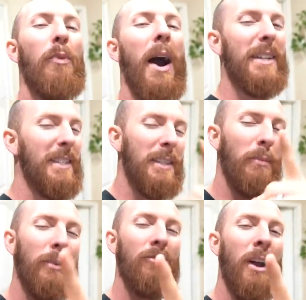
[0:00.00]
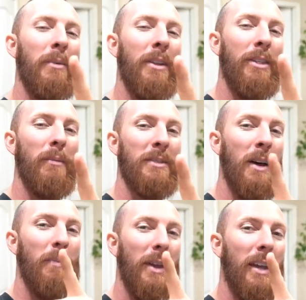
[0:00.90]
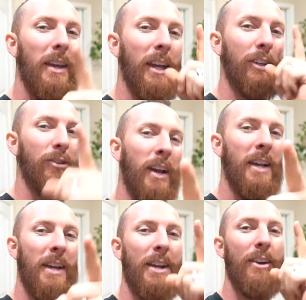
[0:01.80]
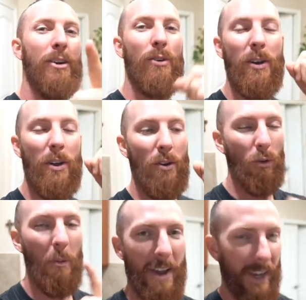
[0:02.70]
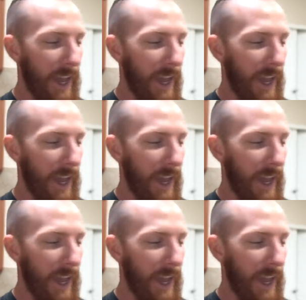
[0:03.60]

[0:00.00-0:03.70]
why. It's as simple as dropping a thumbs up, and you guys I know will make it